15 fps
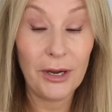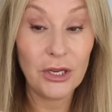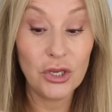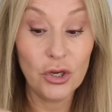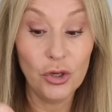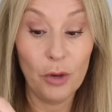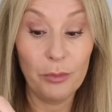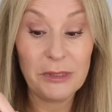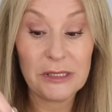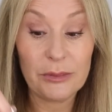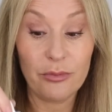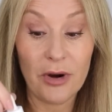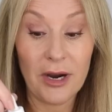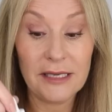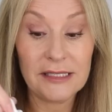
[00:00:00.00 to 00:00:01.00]
and you'll not be
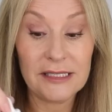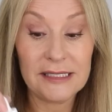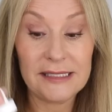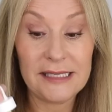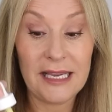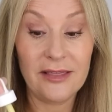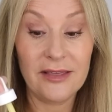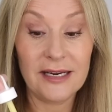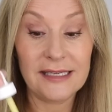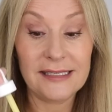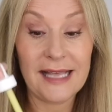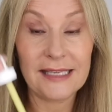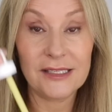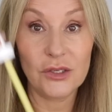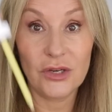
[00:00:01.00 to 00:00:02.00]
surprised to see that it's
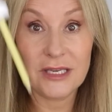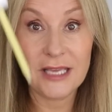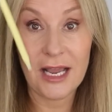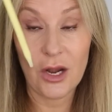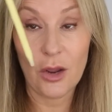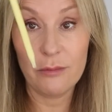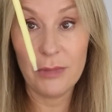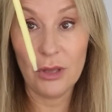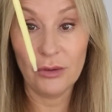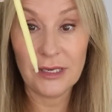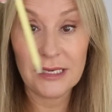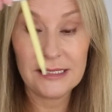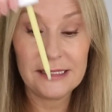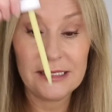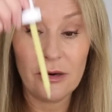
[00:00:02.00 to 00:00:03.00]
that sort of yellow
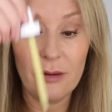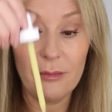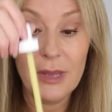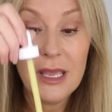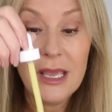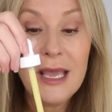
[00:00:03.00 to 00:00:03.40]
milky serum.